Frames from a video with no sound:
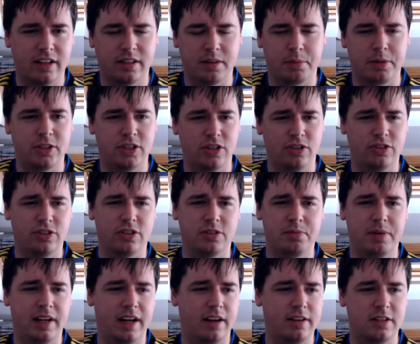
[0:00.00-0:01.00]
The producer's
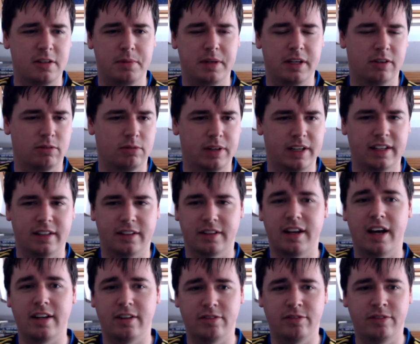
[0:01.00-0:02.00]
made out to be a real
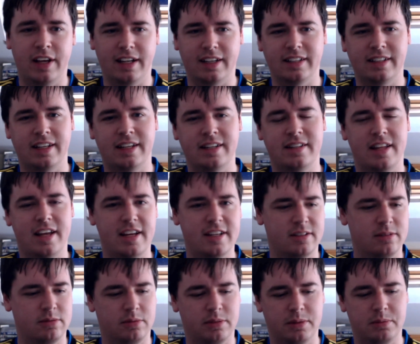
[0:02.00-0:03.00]
kind of villain in
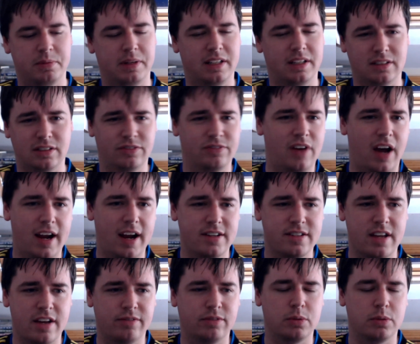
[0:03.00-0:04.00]
this because he
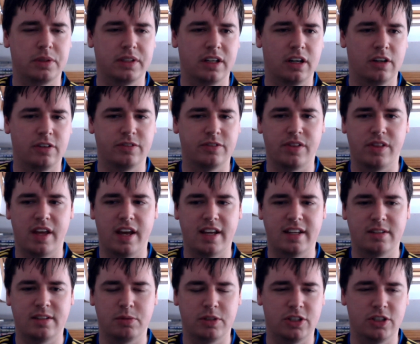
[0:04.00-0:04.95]
fires everyone over this,